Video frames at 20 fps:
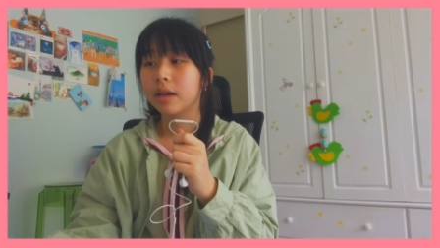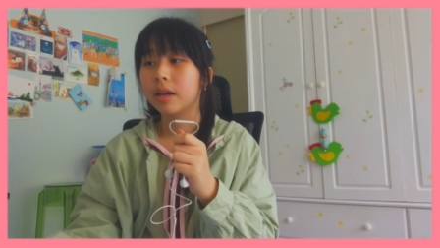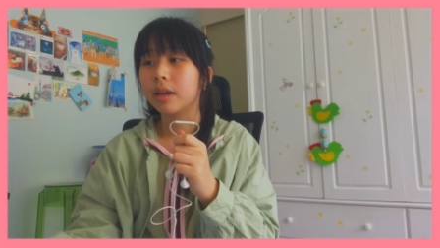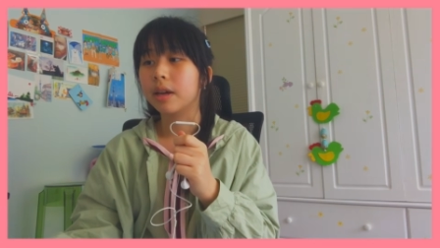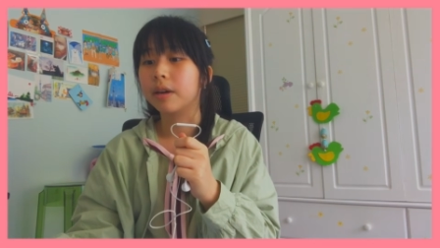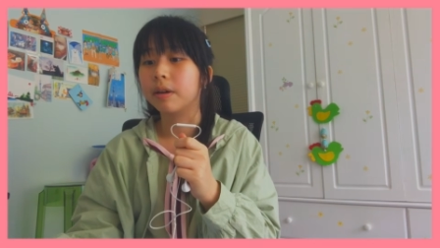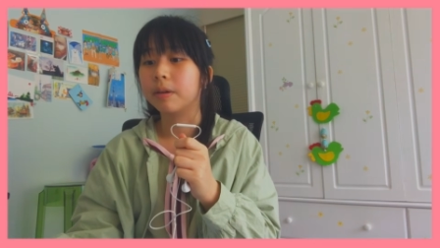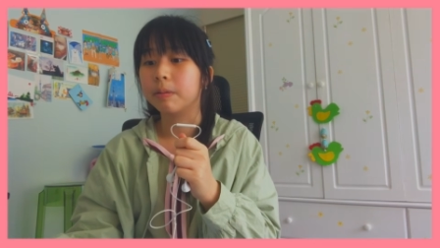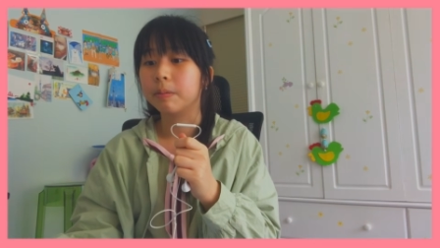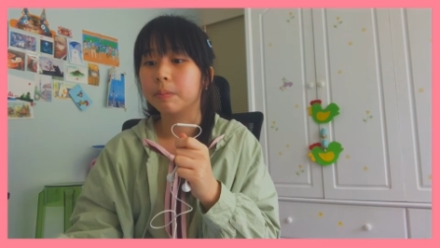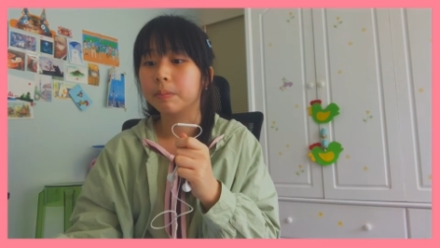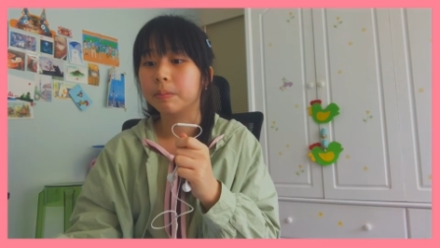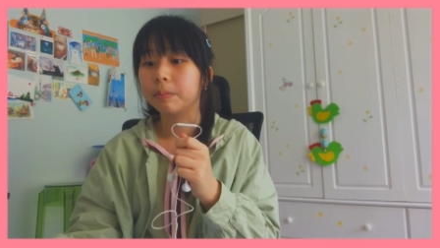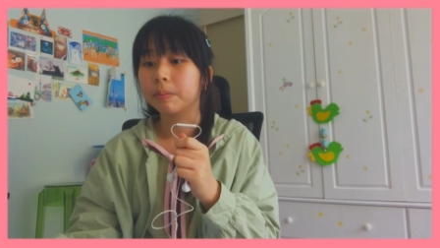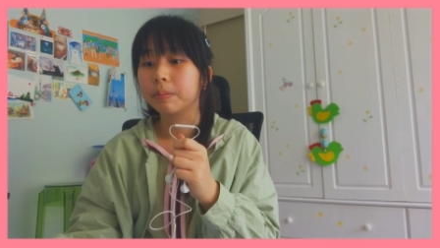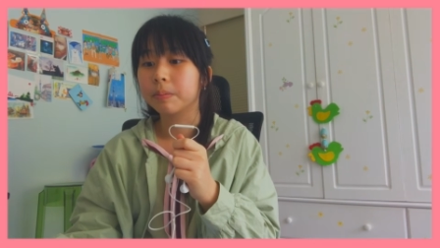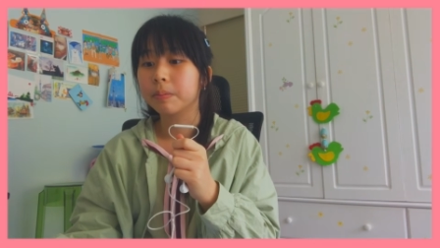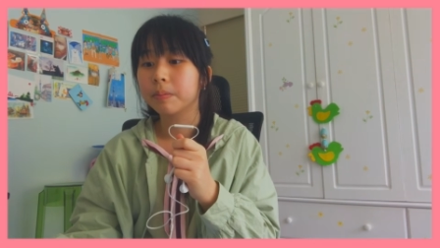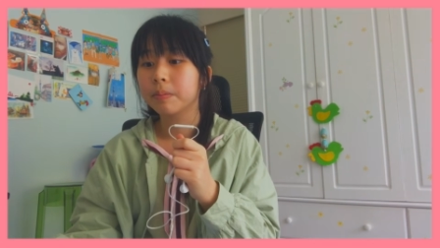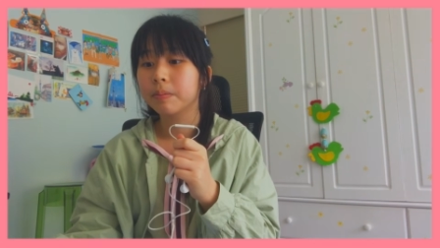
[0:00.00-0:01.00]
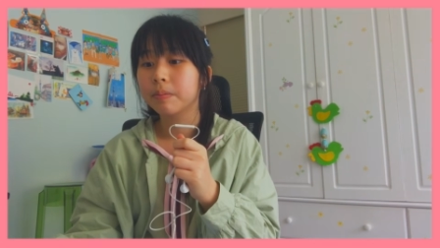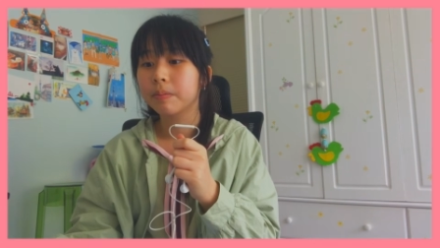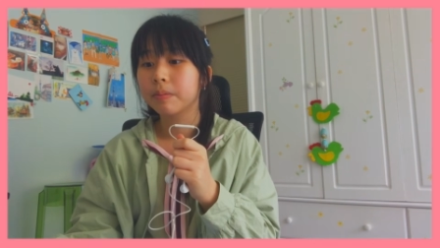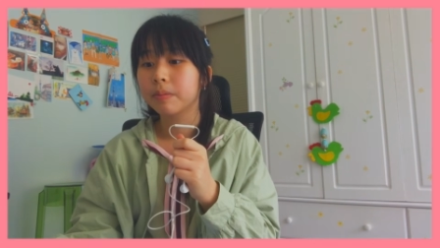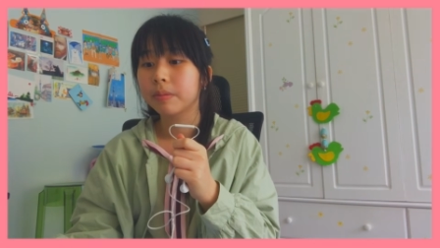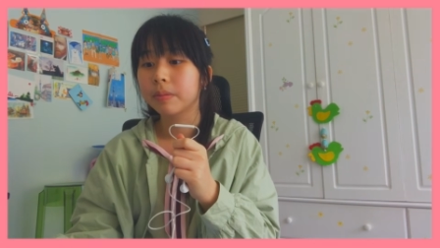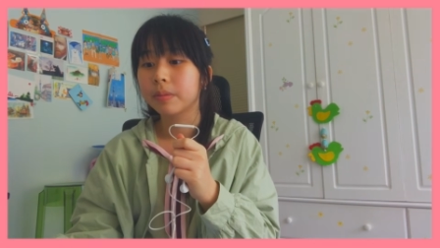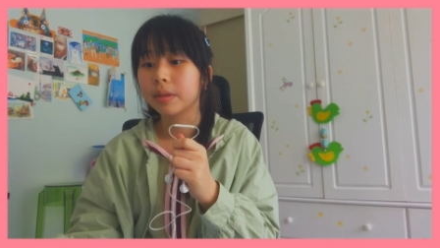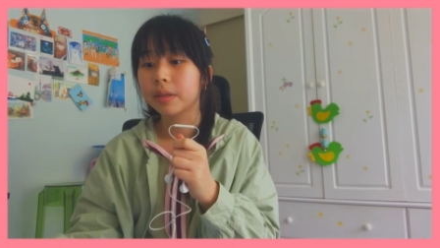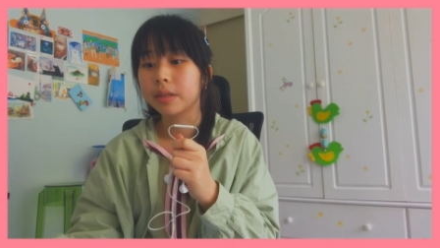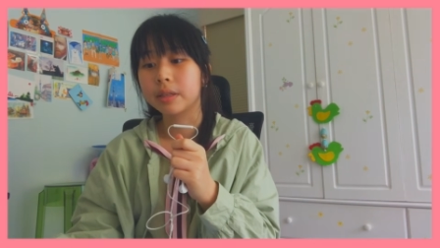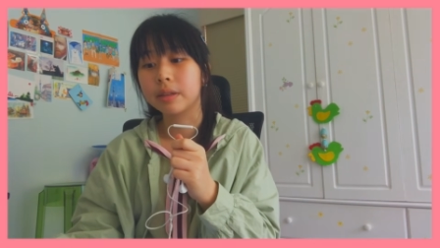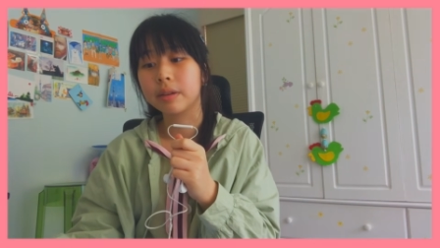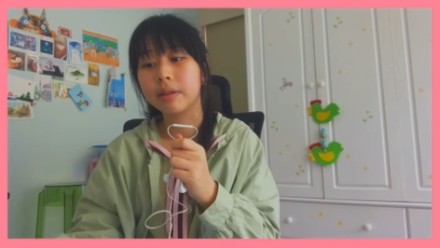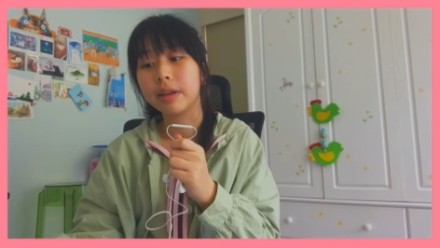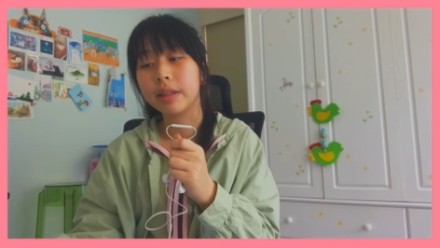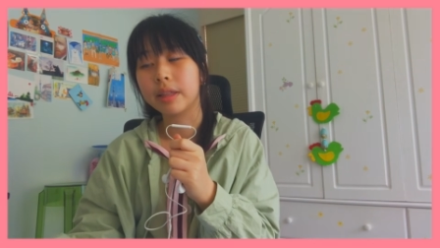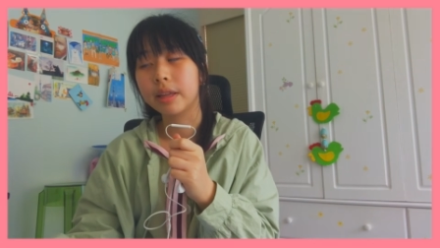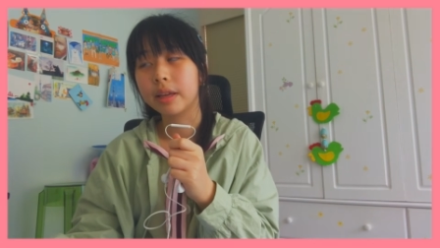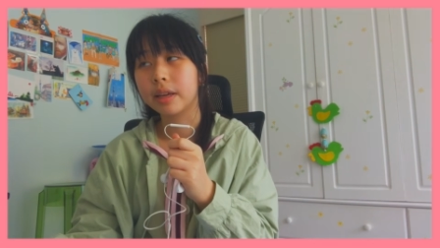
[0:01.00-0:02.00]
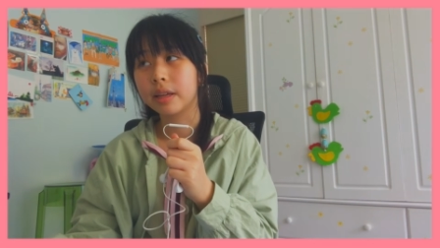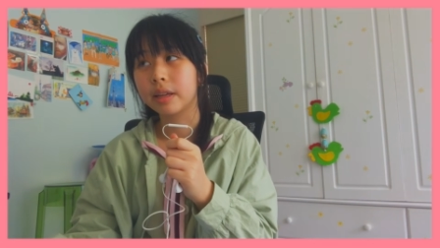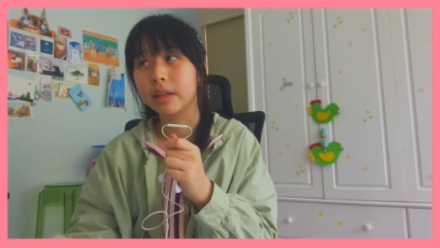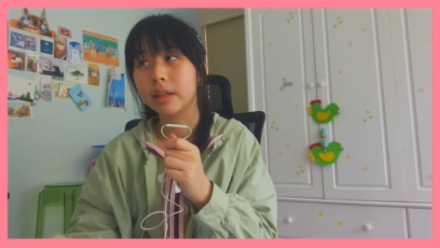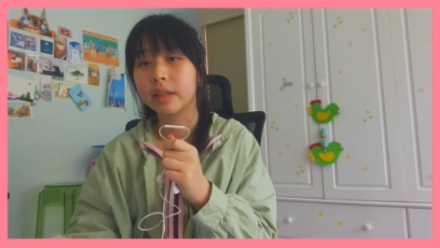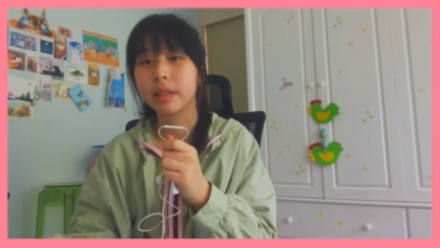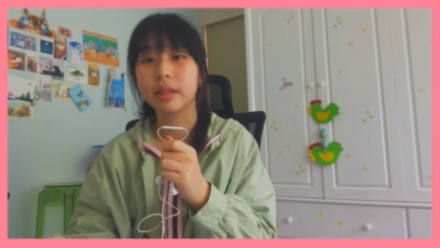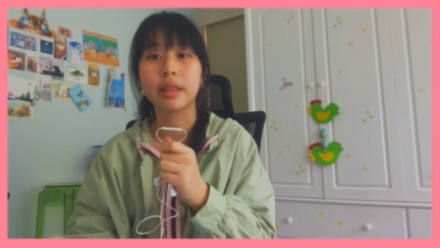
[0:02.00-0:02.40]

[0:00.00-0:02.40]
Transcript: So I think